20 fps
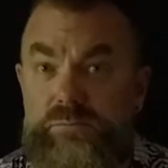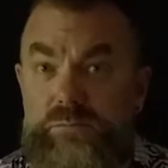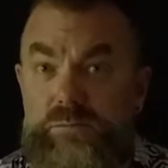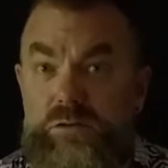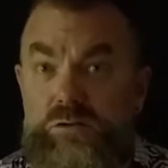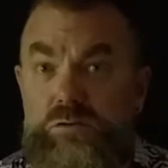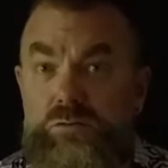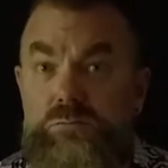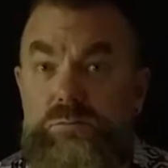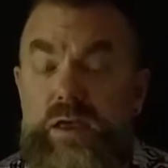
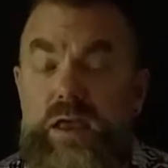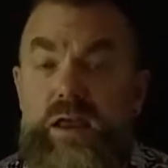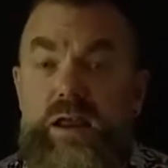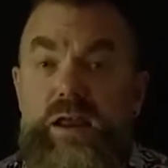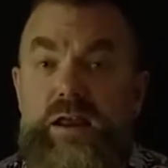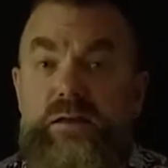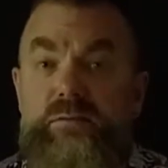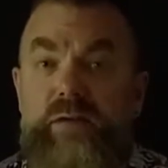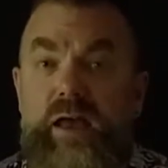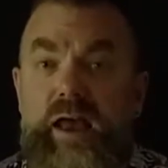you
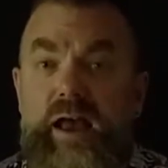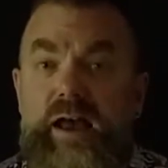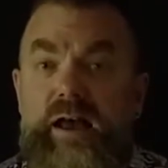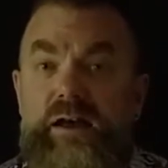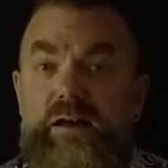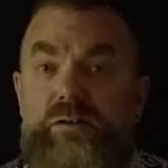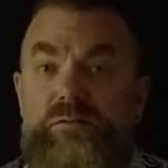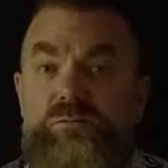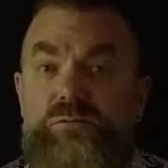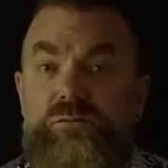may
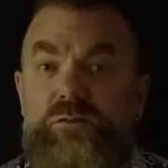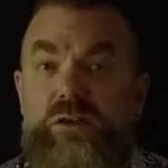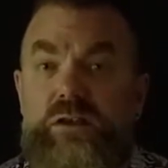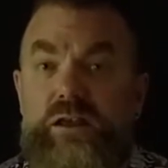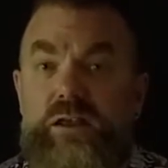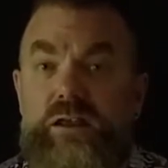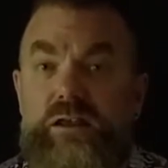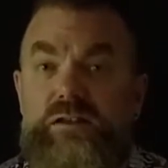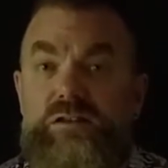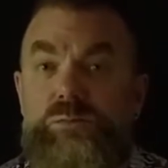have
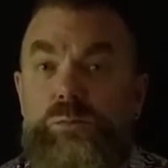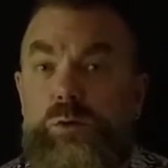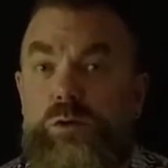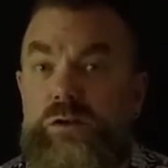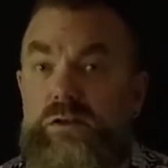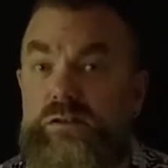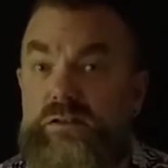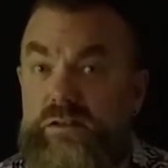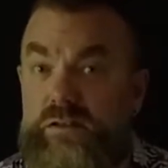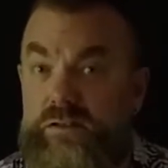
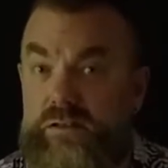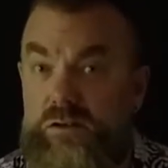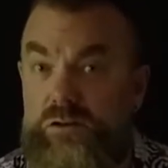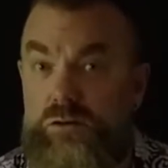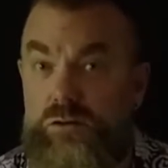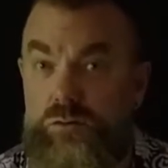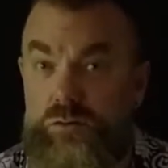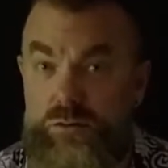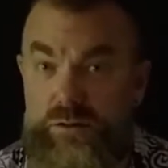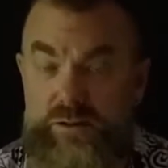experiences and
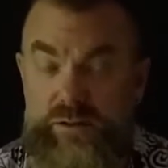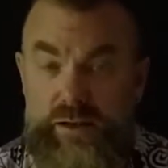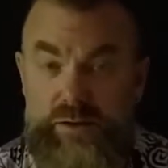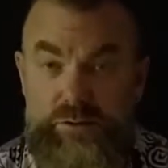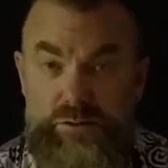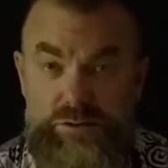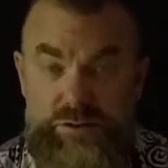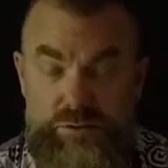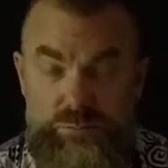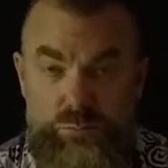notice
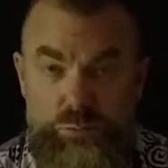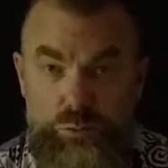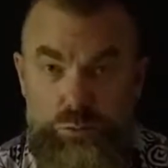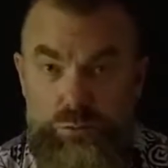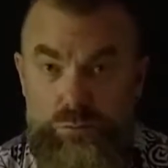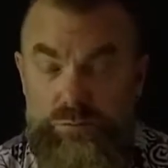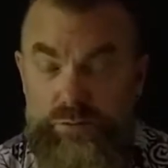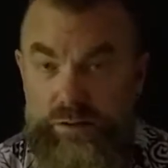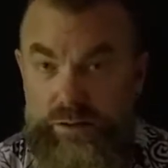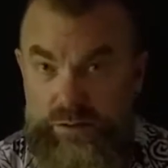energy
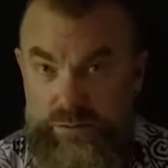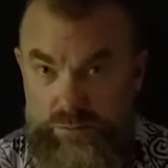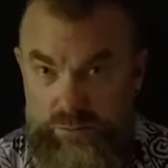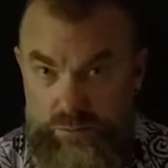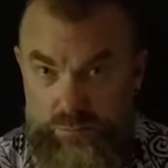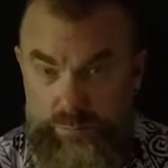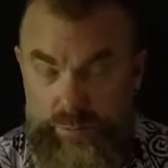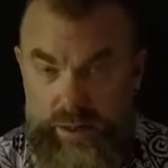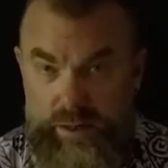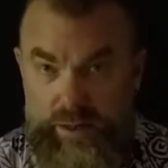move in your
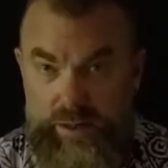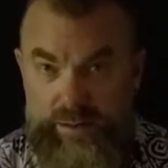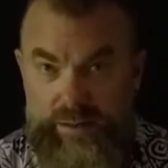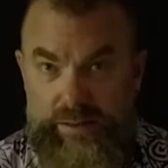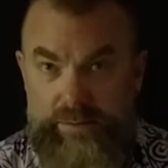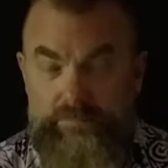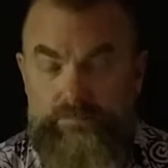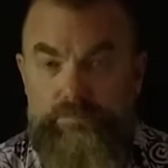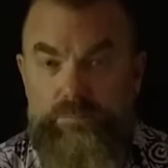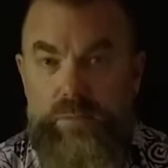body.
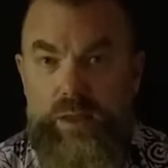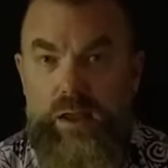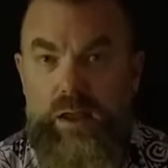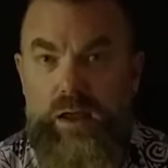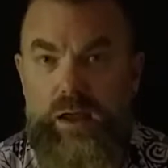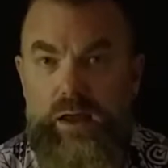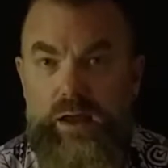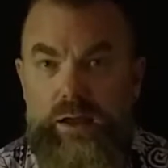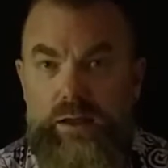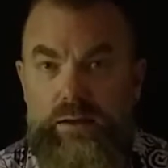
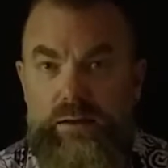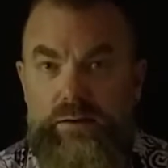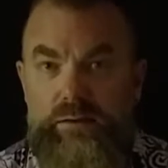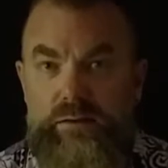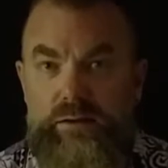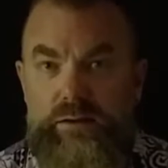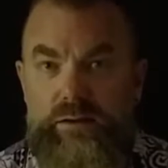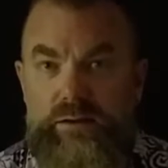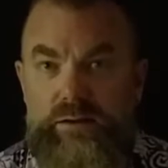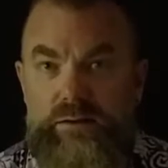And
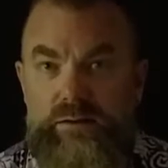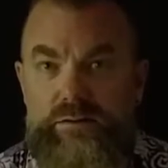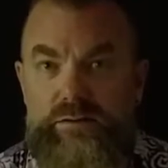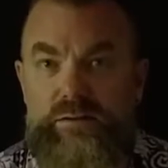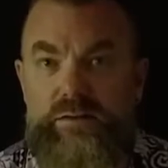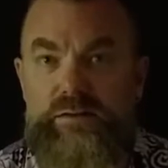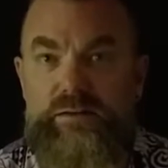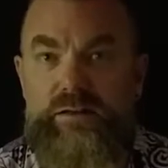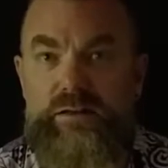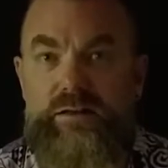
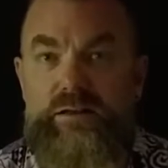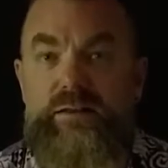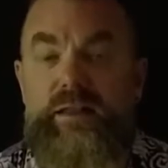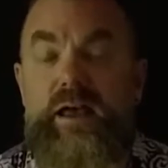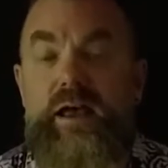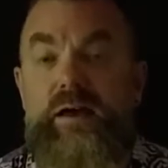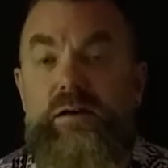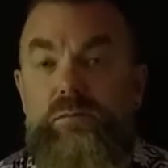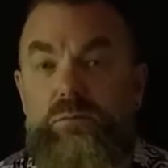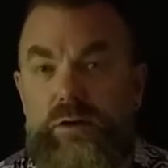in
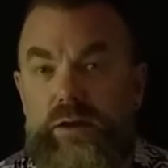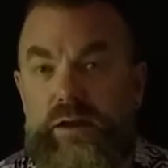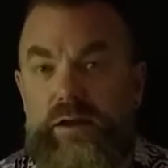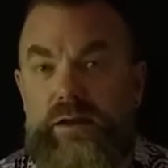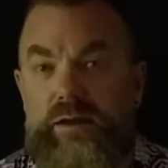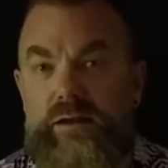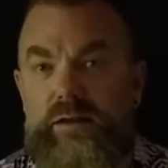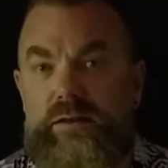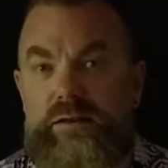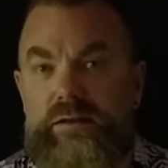that
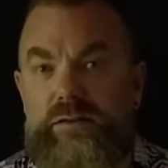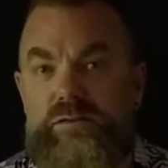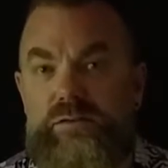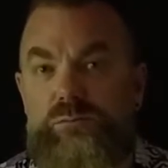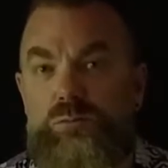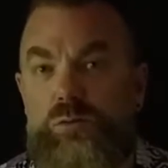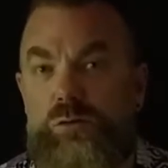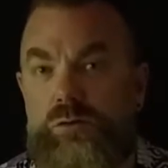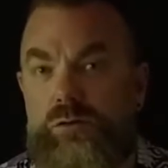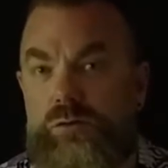way, it's
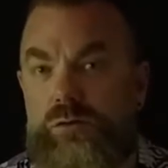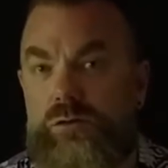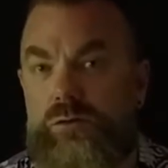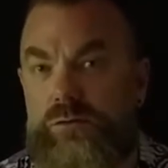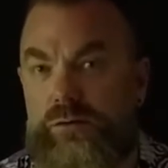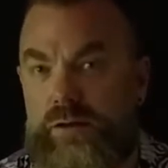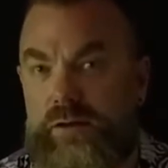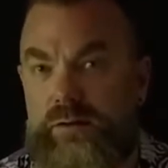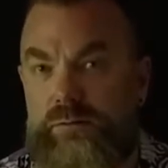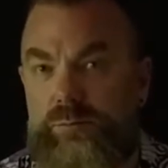important to know
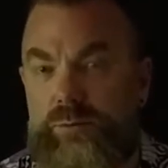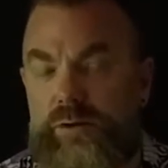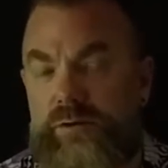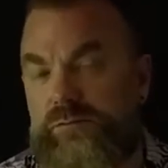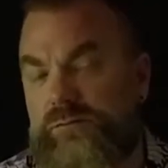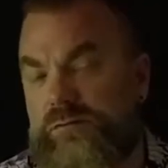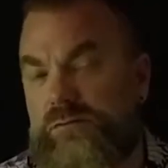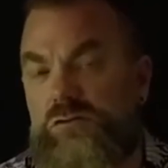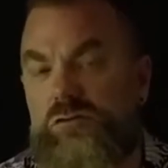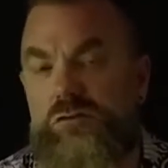that
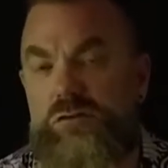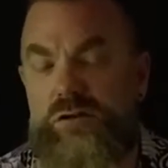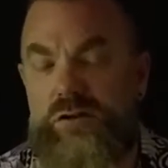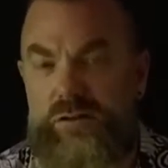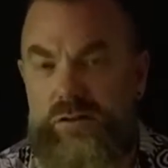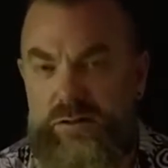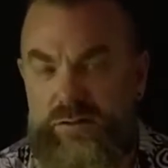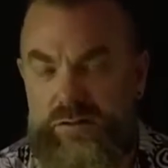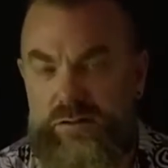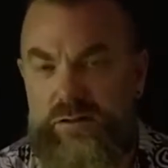biofield tuning
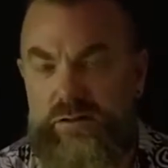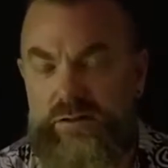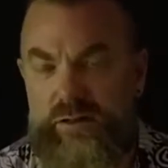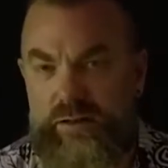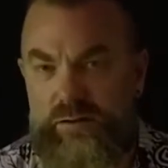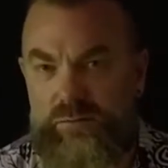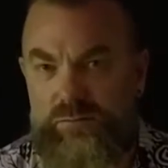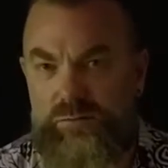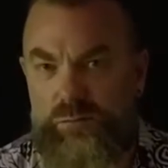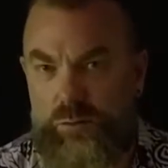is
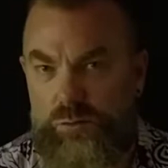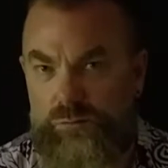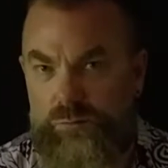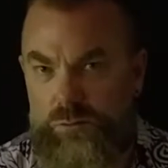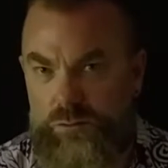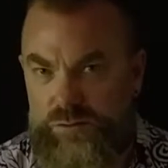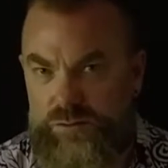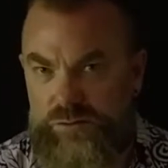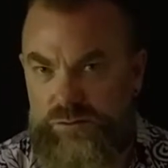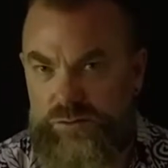intended for
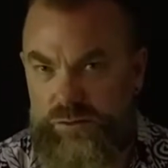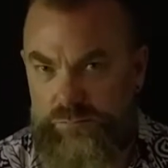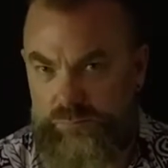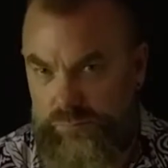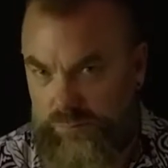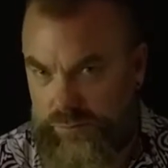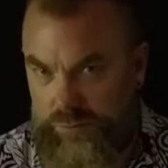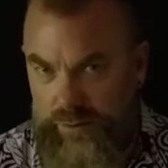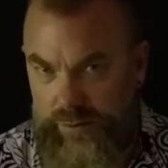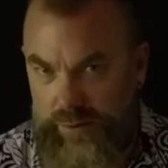folks in general
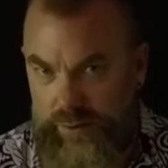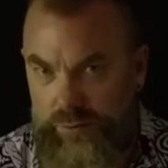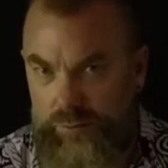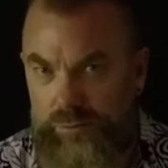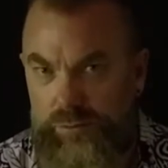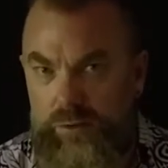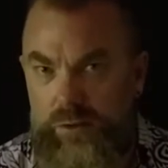good health.